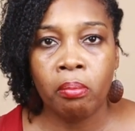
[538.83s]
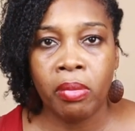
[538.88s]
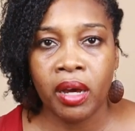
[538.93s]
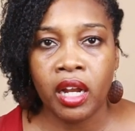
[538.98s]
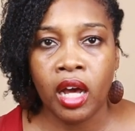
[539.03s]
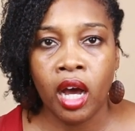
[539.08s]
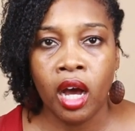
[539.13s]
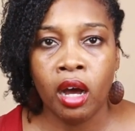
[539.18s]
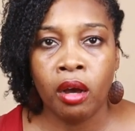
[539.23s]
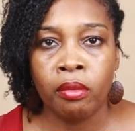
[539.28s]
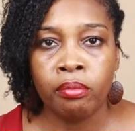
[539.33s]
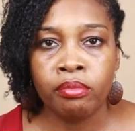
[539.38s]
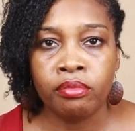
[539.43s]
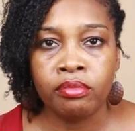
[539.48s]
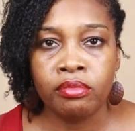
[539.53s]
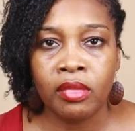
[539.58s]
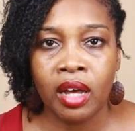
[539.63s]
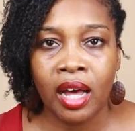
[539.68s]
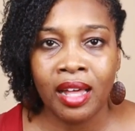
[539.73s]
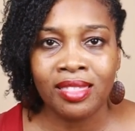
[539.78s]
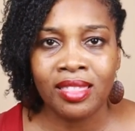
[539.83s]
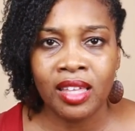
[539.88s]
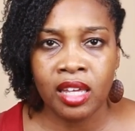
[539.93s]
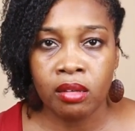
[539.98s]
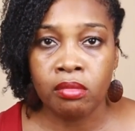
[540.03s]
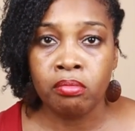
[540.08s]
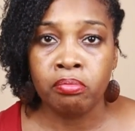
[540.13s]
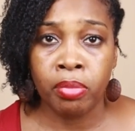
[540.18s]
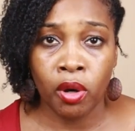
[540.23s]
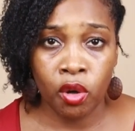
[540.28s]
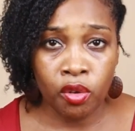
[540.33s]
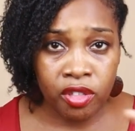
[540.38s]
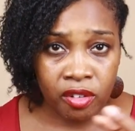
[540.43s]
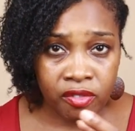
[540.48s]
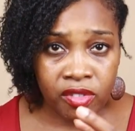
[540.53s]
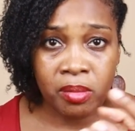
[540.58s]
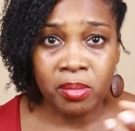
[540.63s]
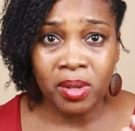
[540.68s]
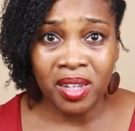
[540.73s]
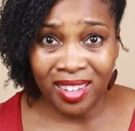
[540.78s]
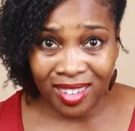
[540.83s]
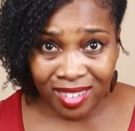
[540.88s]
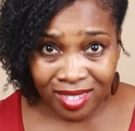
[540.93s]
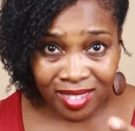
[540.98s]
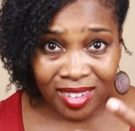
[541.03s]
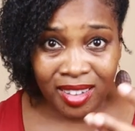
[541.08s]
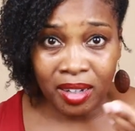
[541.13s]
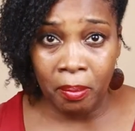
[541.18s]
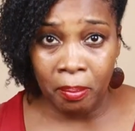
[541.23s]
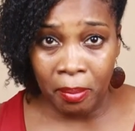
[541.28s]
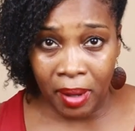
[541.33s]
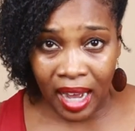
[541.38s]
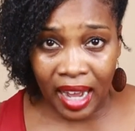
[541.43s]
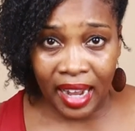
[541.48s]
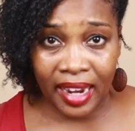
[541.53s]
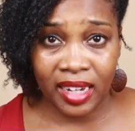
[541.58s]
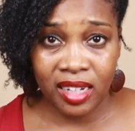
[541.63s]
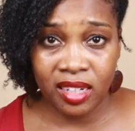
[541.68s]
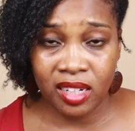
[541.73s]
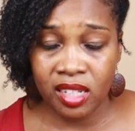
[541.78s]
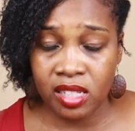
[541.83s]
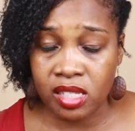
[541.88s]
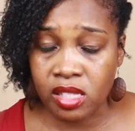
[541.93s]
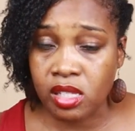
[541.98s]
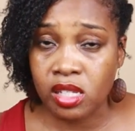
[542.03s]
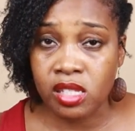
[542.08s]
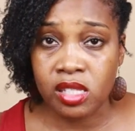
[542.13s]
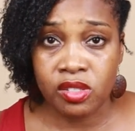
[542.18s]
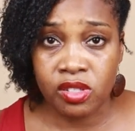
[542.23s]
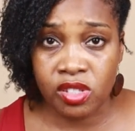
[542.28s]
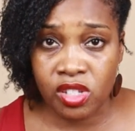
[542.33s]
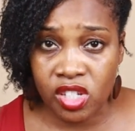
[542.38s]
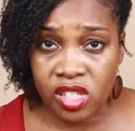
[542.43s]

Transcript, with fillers: But um, I think both of them combined is, is